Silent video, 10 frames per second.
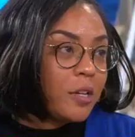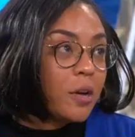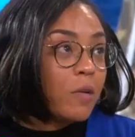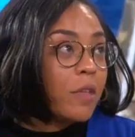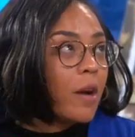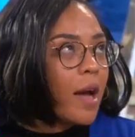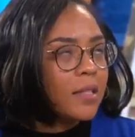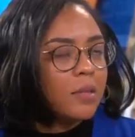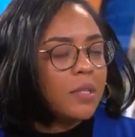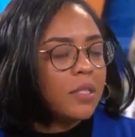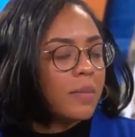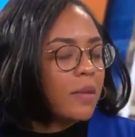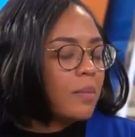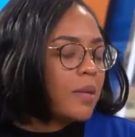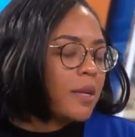know, there has to be
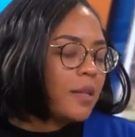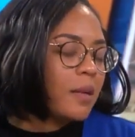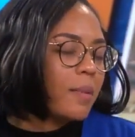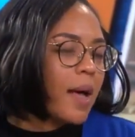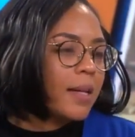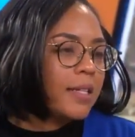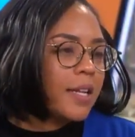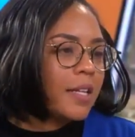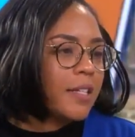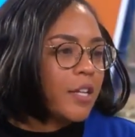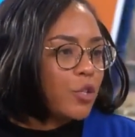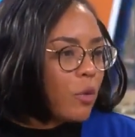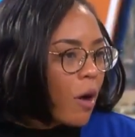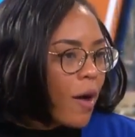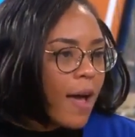something beneath the politics that you
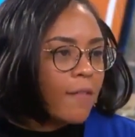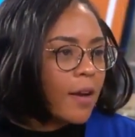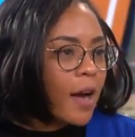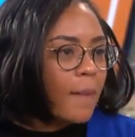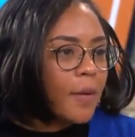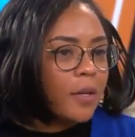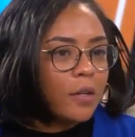all have in common.